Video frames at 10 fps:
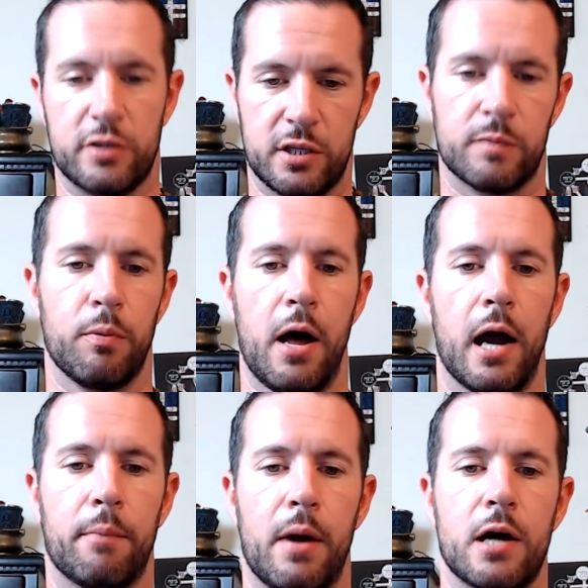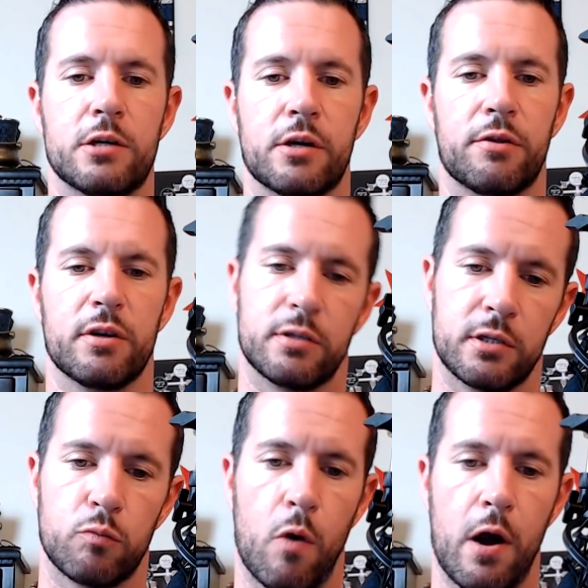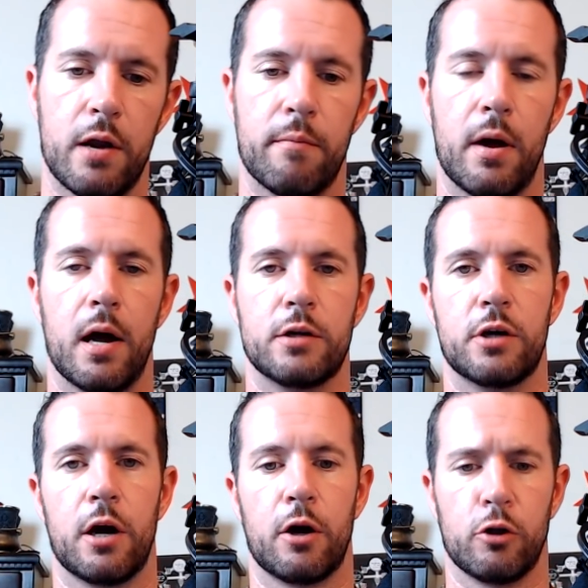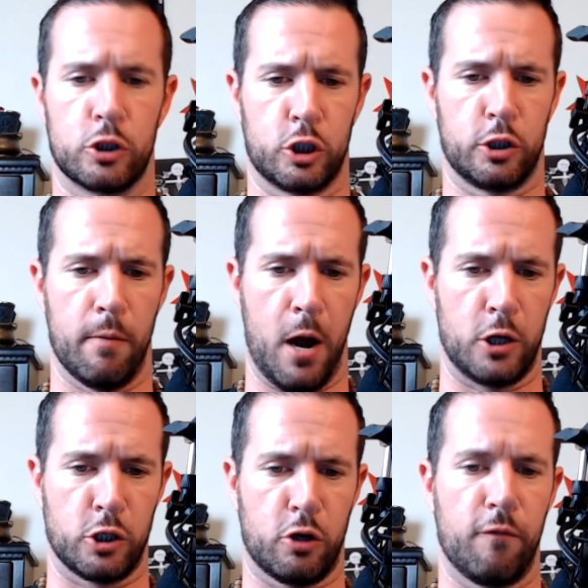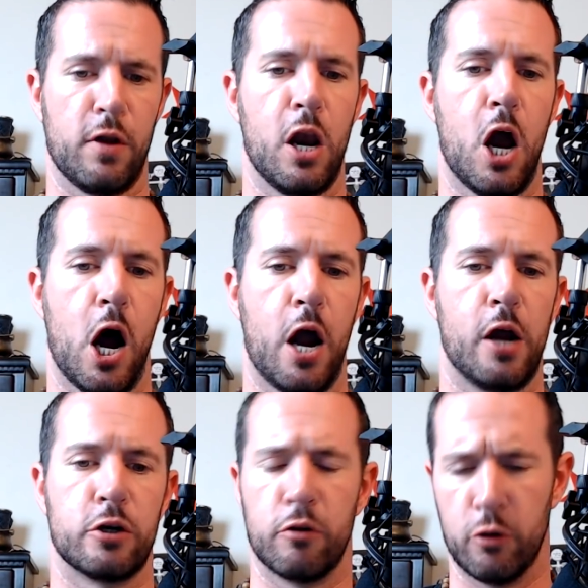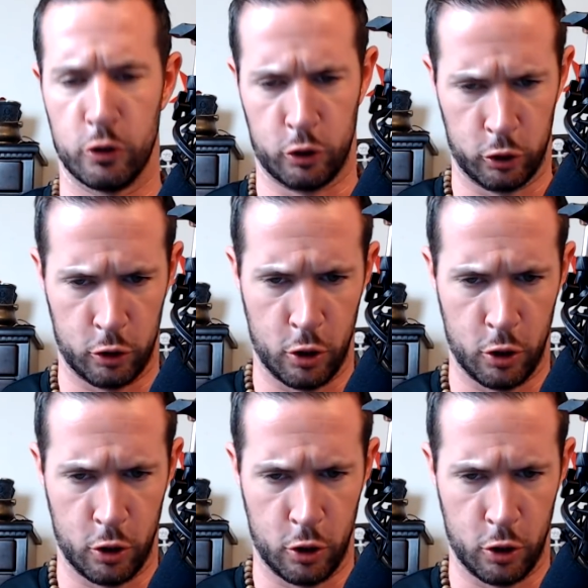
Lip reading: this is black magic, this is white magic, this is the magic of the light, and this